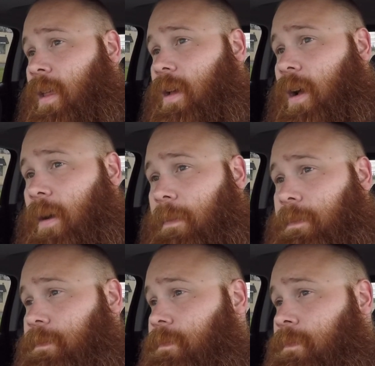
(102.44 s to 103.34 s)

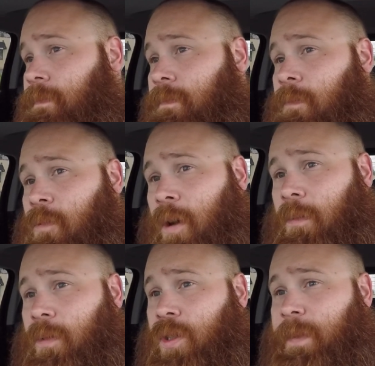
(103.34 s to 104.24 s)
what
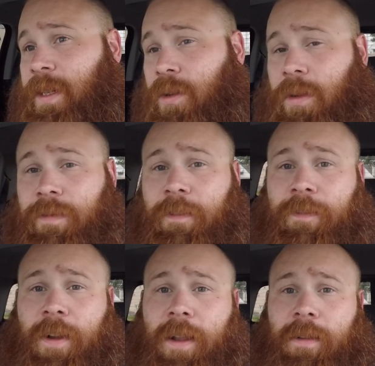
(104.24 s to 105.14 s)
would you be doing for
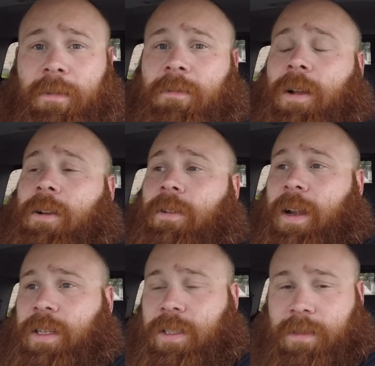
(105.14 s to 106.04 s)
fun,
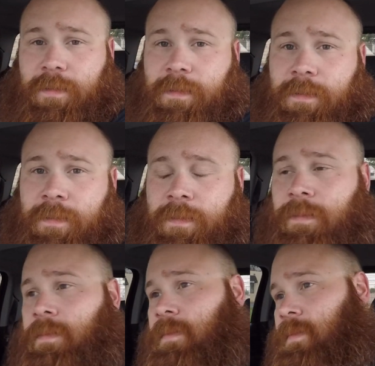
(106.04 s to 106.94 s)
recreation?
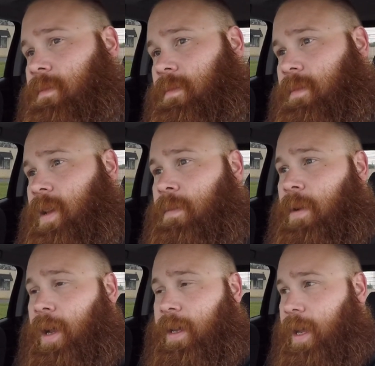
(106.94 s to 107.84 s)
In
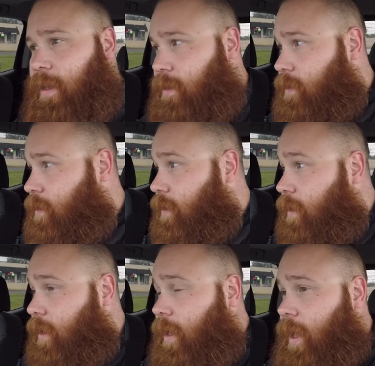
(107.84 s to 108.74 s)
my case,
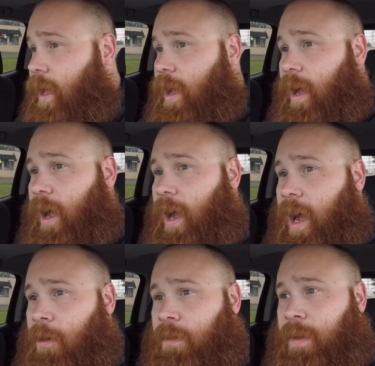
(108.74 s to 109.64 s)

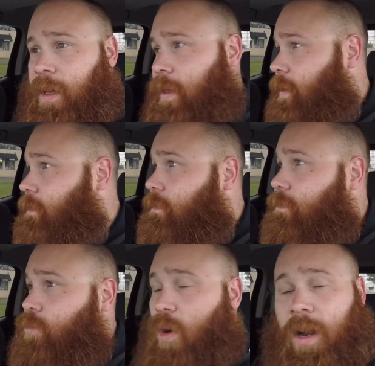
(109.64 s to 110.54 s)
I would be
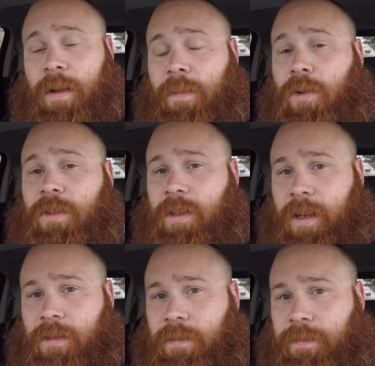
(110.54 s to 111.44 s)
riding a
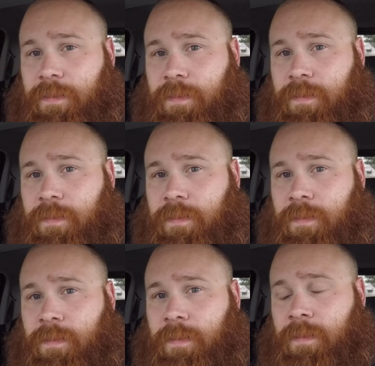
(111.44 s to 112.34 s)
motorcycle.
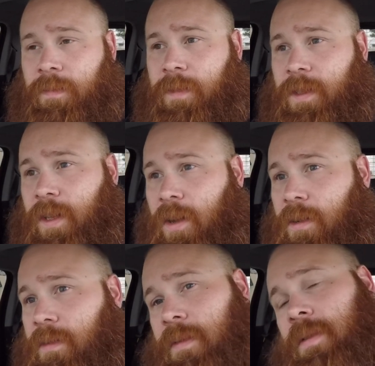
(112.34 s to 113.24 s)
So,